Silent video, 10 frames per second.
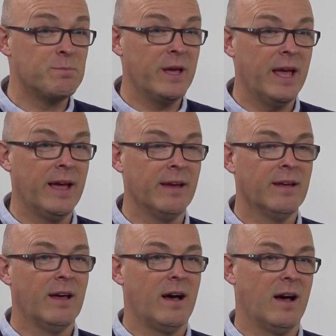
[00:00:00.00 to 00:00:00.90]
being
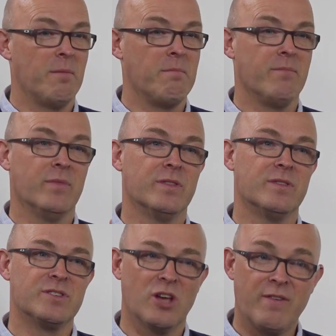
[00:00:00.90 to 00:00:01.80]

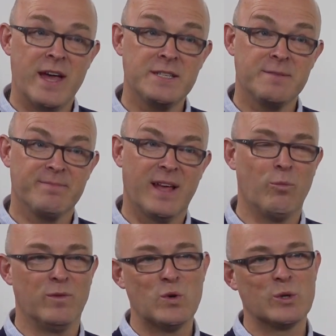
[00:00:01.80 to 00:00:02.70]
surveys,
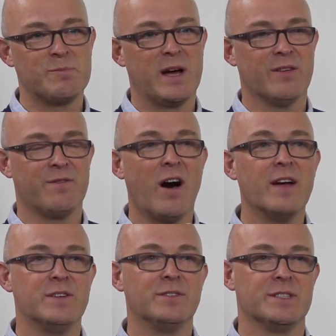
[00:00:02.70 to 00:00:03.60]
and we've talked about the
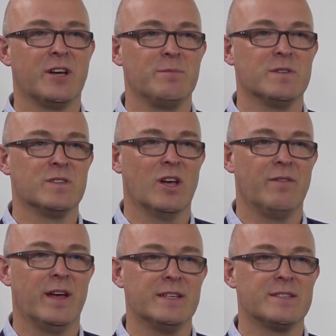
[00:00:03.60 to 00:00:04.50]
5 different types of
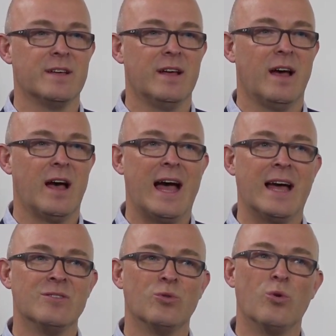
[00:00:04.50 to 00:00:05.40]
surveys
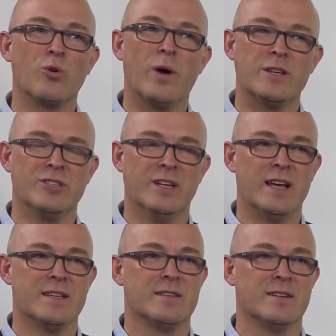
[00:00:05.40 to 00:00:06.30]
and or
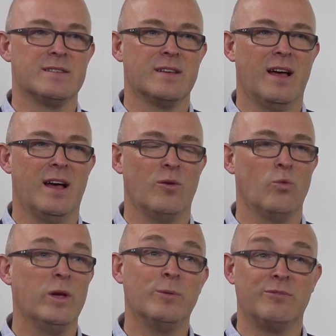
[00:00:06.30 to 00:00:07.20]
questionnaires that
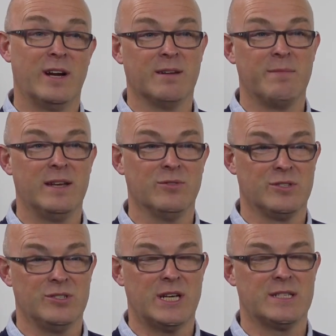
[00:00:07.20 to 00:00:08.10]
we would recommend or
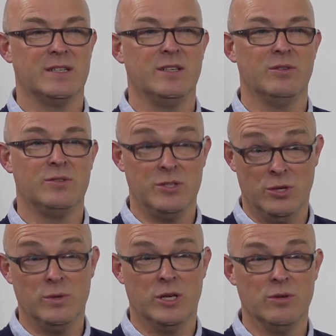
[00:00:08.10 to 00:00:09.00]
suggest that you
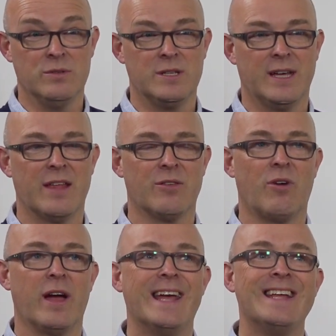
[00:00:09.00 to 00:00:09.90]
use to get the
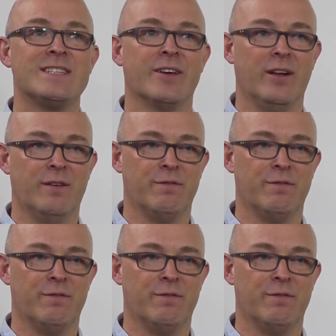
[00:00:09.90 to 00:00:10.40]
right internal